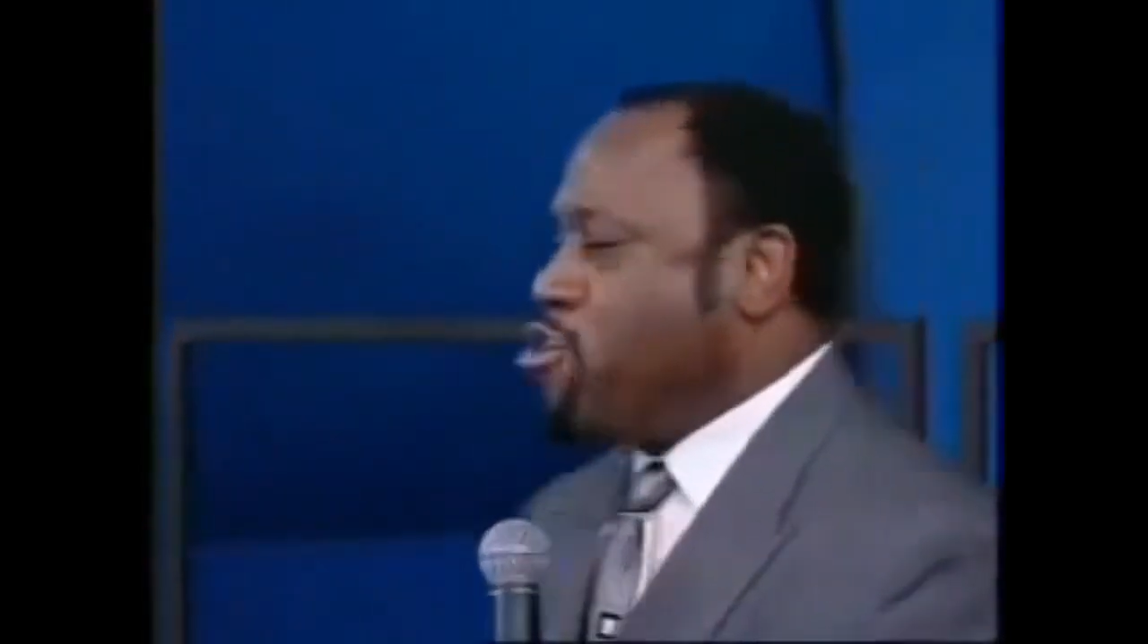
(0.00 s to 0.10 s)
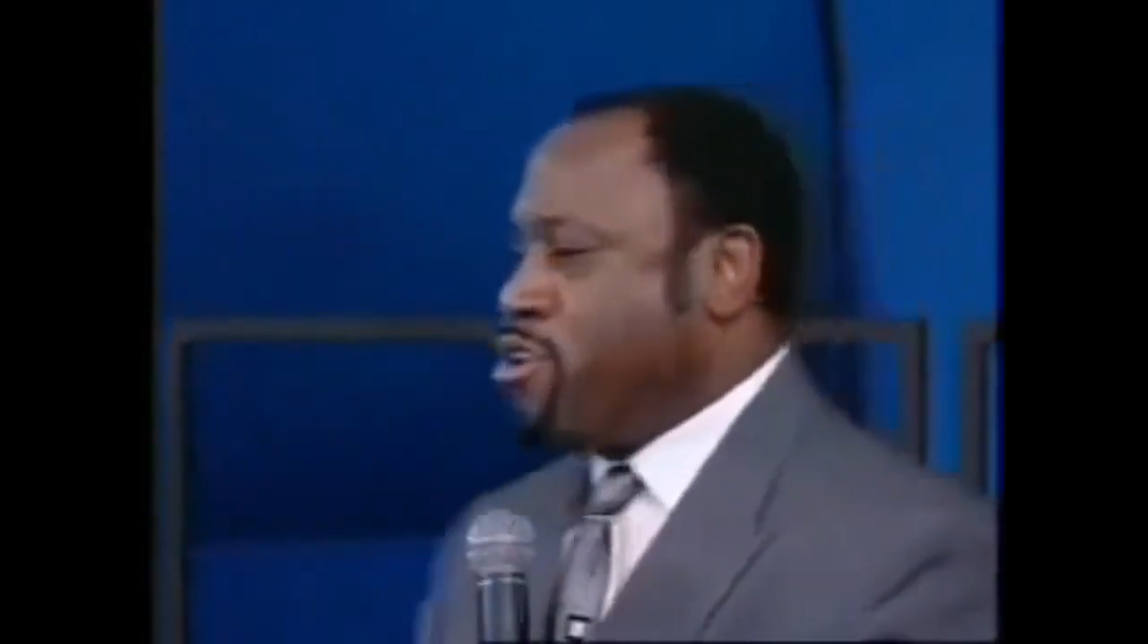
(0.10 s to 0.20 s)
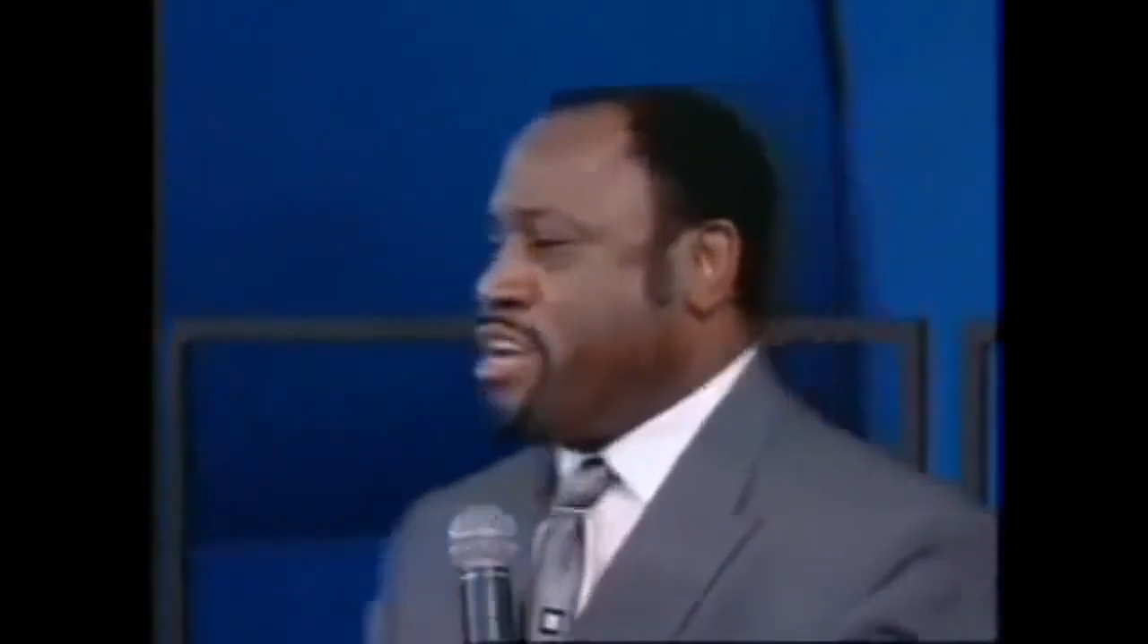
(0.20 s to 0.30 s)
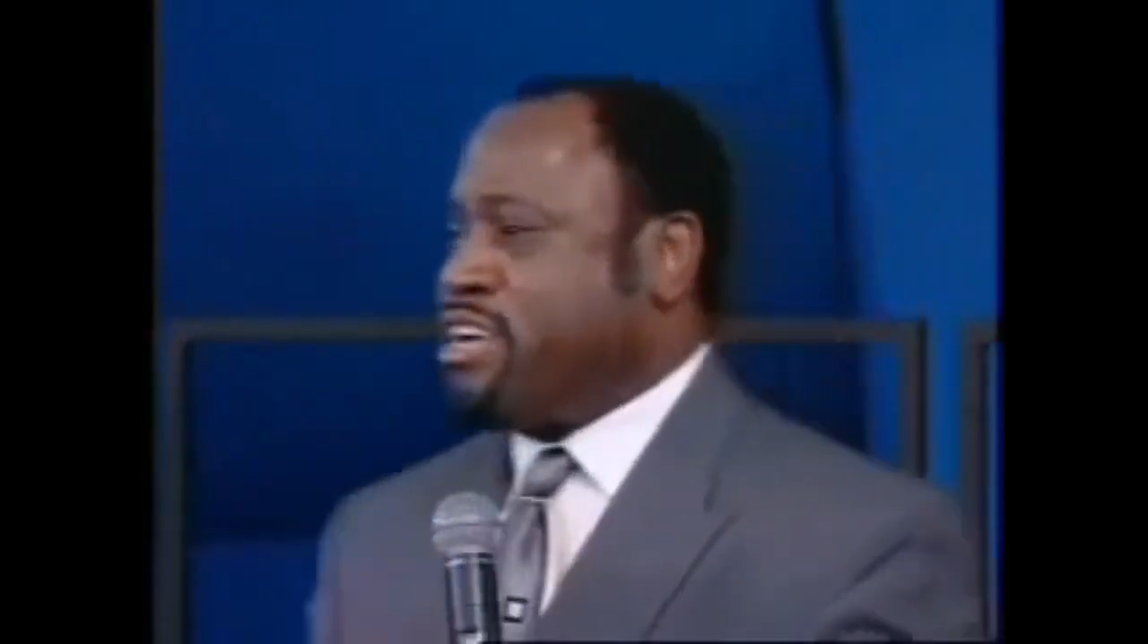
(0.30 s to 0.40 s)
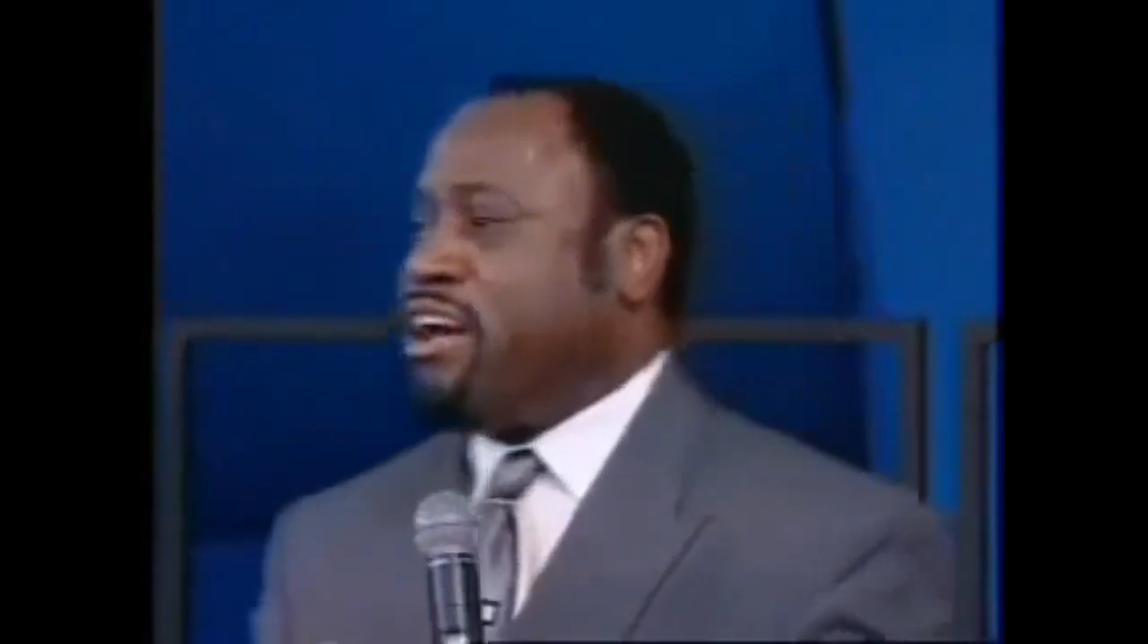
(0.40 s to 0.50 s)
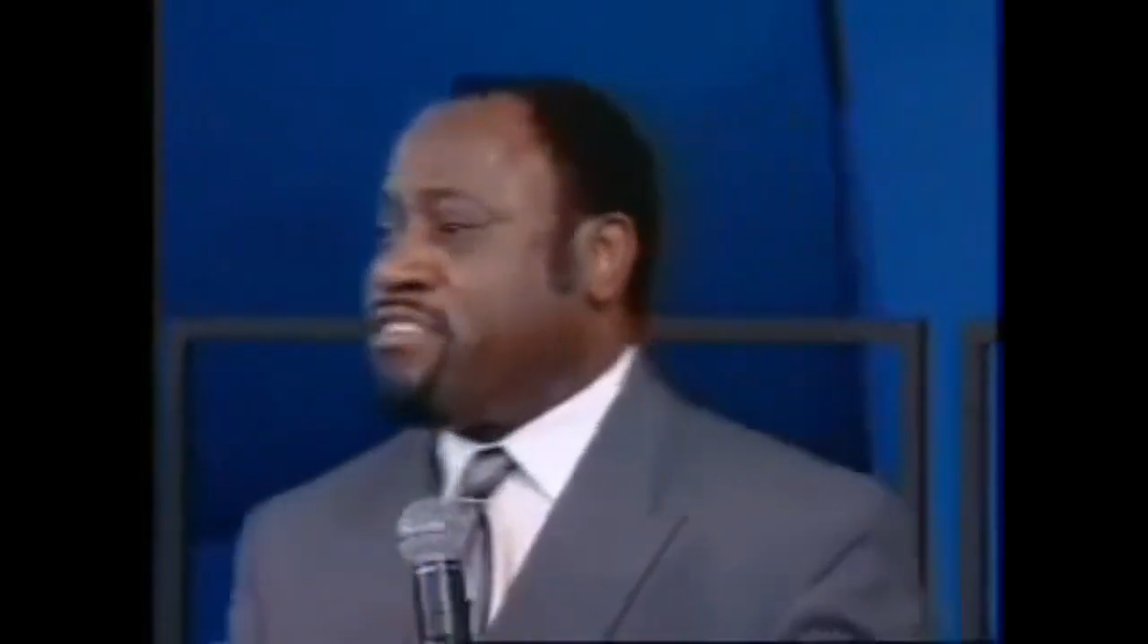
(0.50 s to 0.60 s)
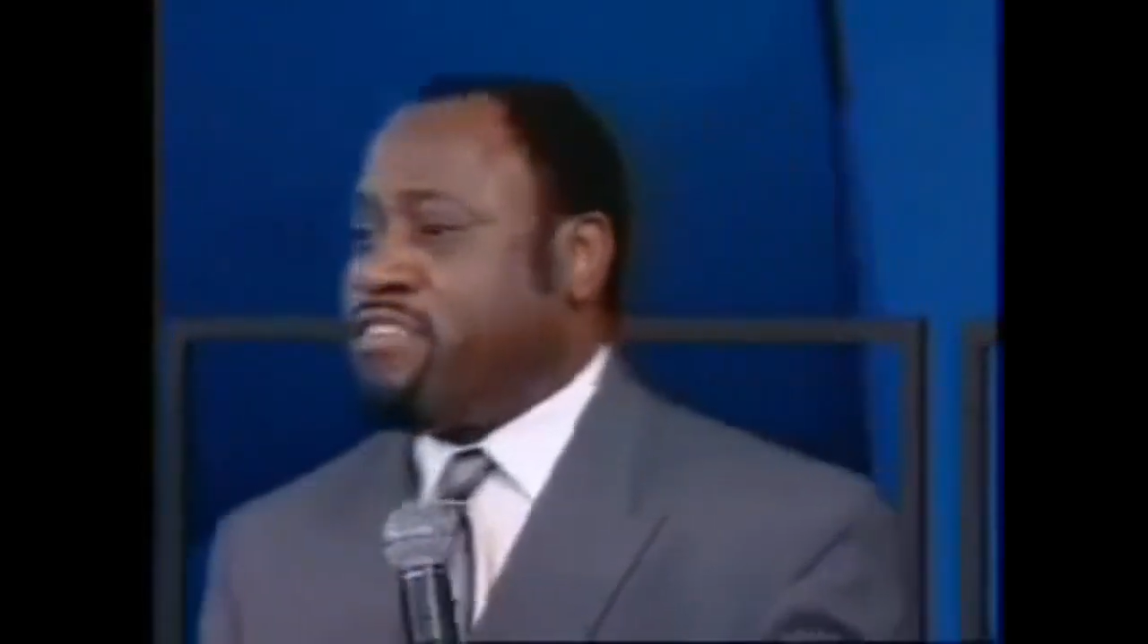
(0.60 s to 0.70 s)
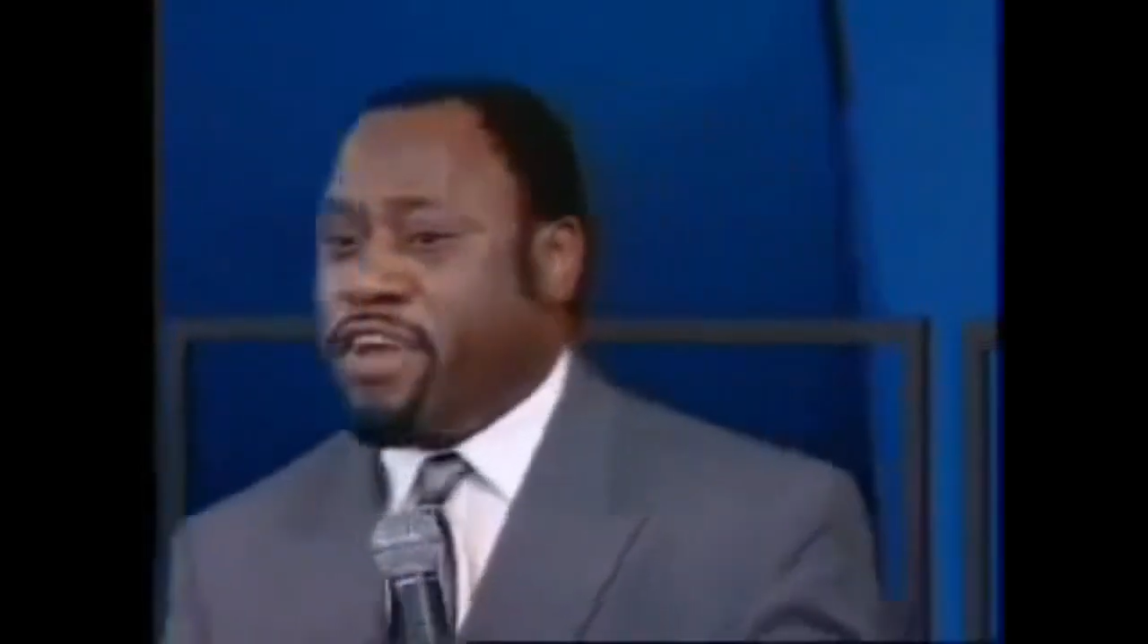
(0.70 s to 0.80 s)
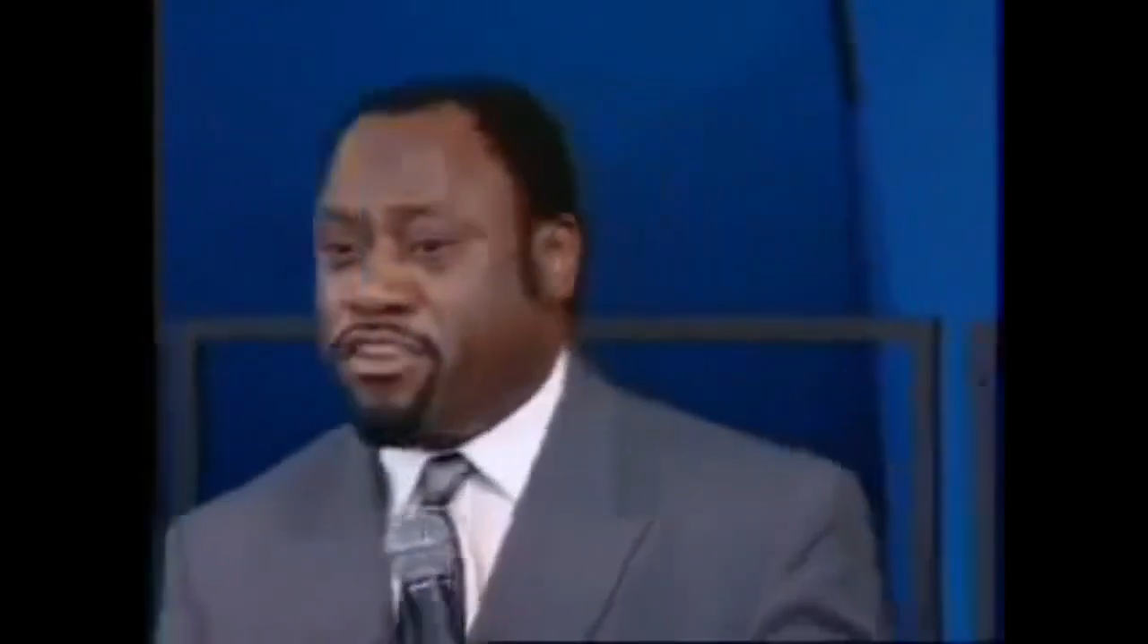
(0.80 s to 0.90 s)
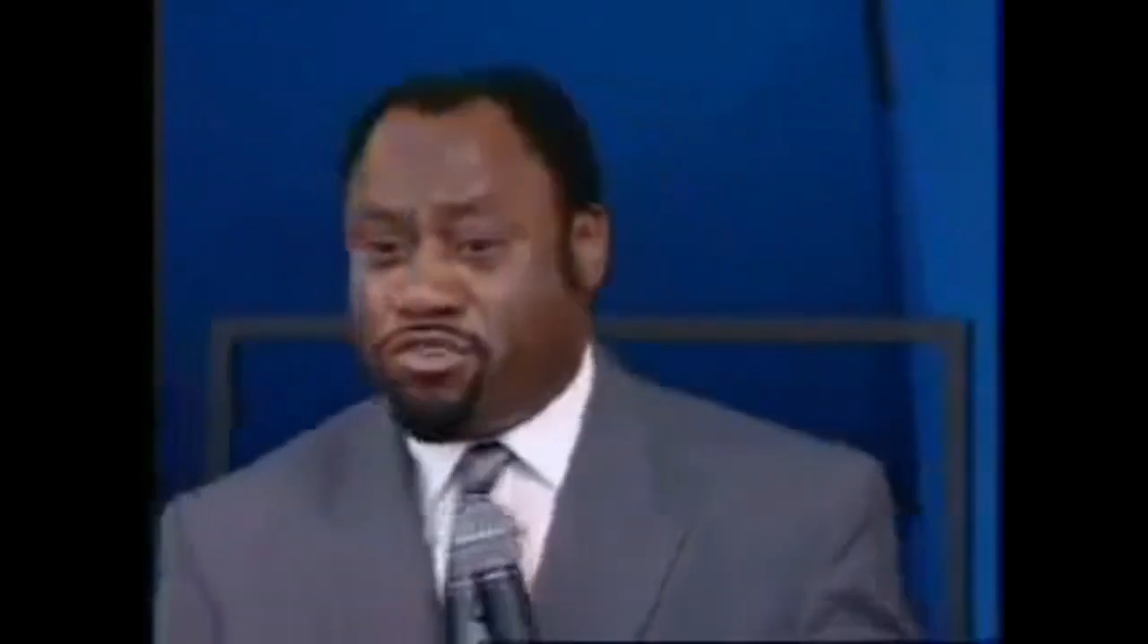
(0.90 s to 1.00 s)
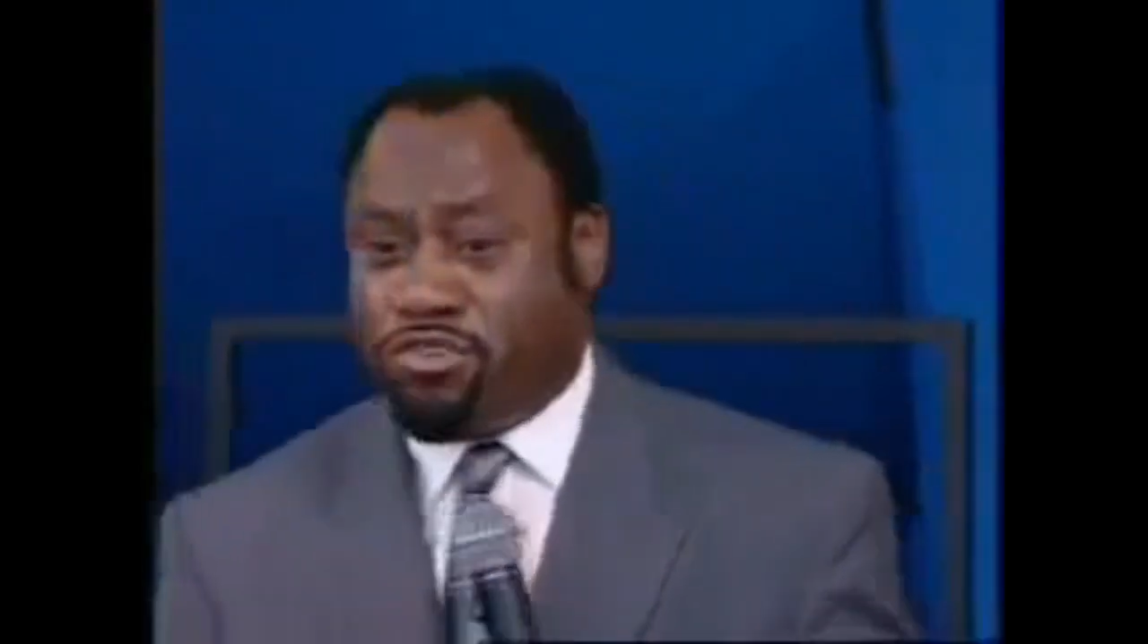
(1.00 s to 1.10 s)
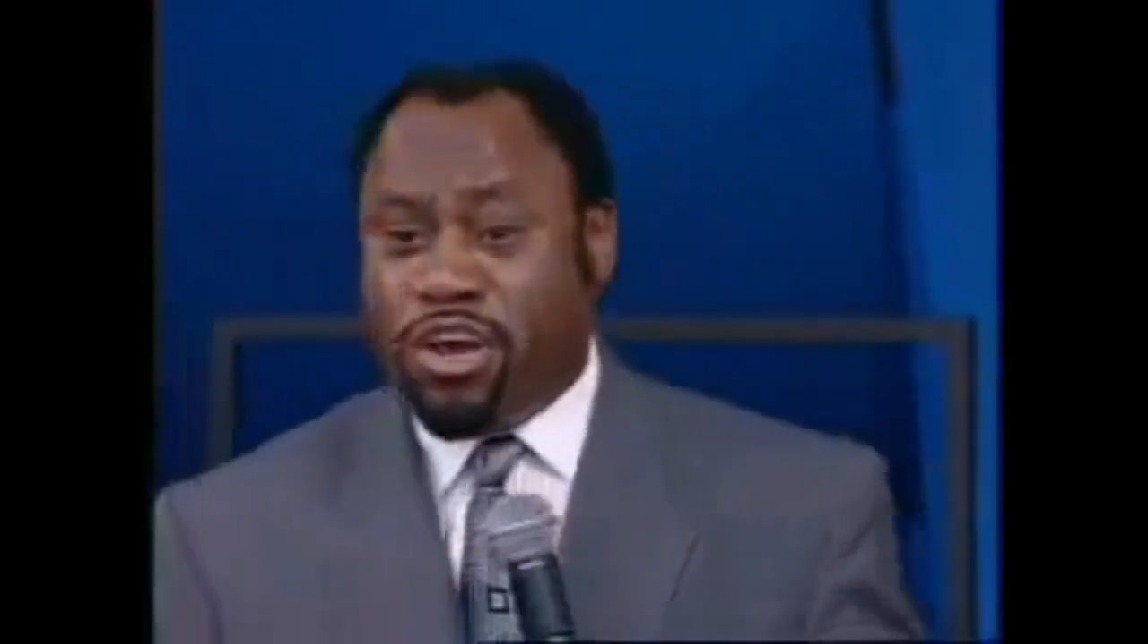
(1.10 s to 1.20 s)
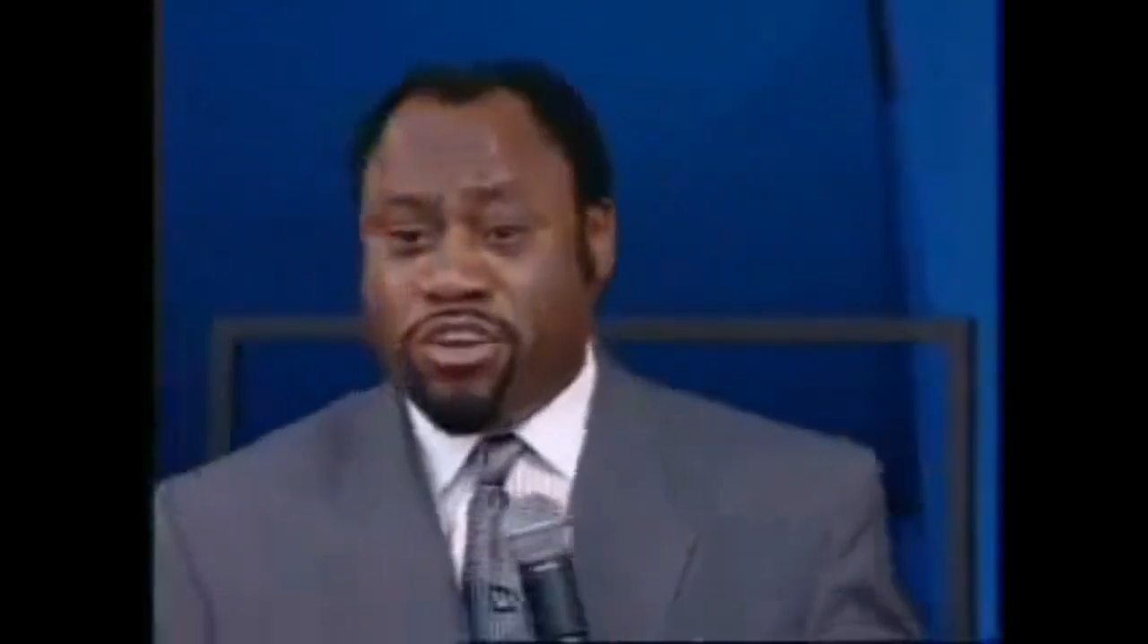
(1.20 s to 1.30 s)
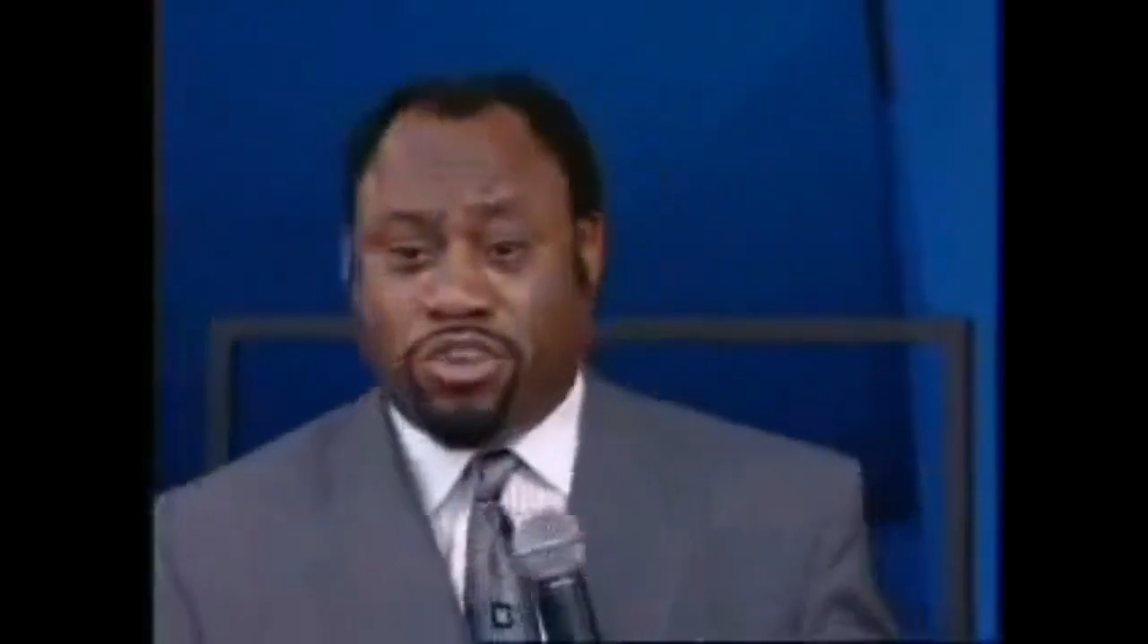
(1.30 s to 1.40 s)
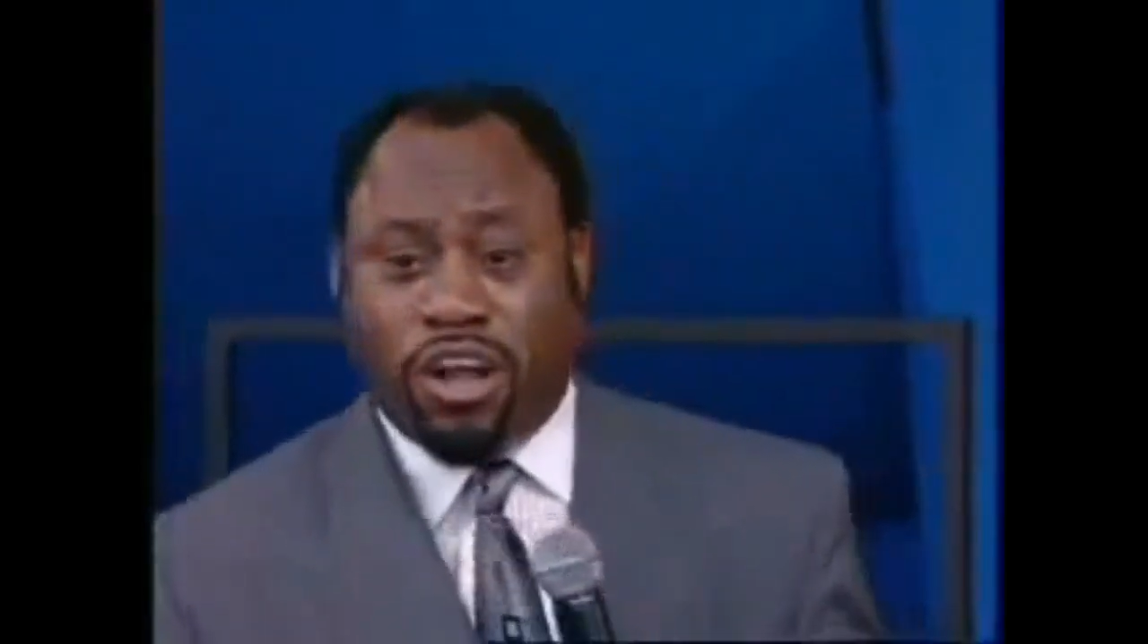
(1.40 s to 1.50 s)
who can cultivate you.